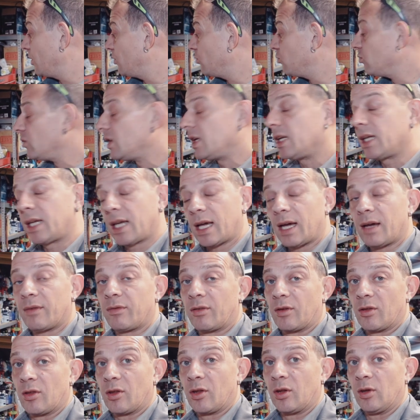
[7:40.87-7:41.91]
to be really
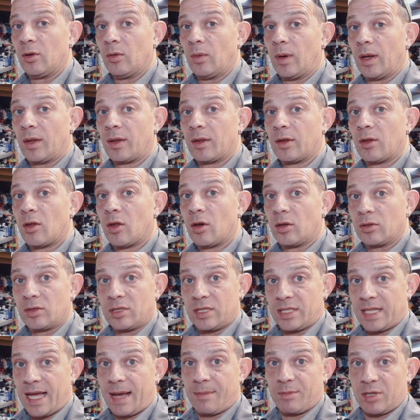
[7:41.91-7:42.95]
careful on the new one not
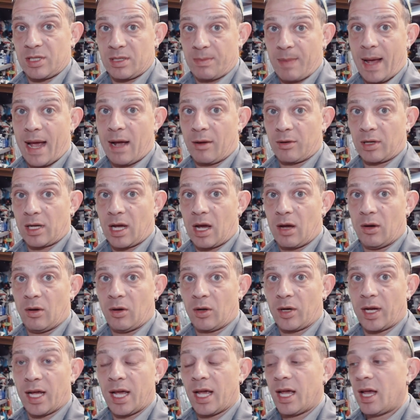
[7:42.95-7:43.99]
to damage the powder
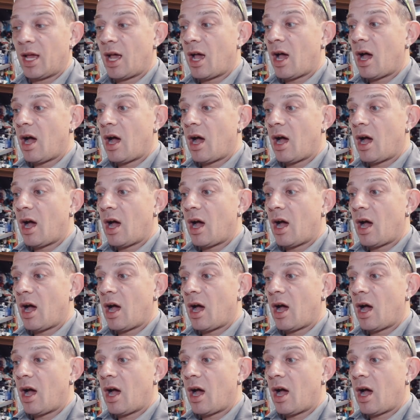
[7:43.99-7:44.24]
coat on it.